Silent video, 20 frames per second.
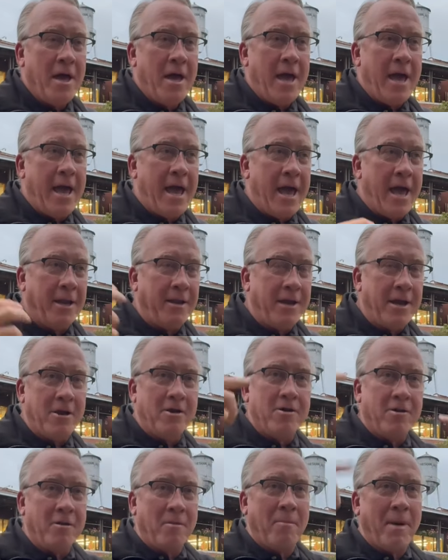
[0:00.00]
and
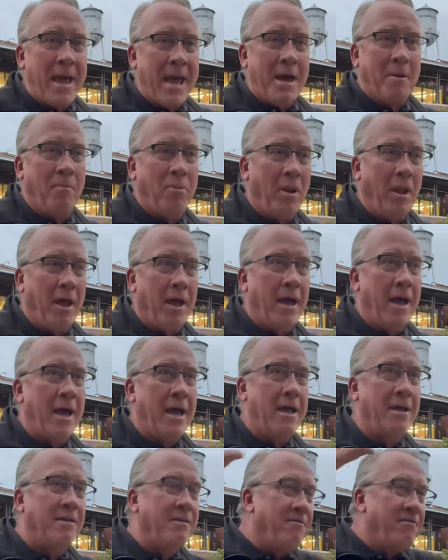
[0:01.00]
hearing the band
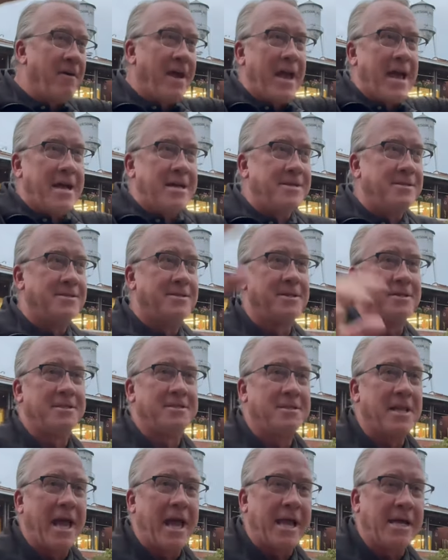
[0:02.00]
play and the fans in the
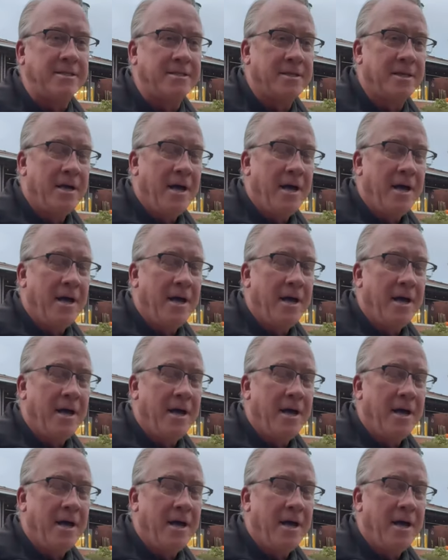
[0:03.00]
stands.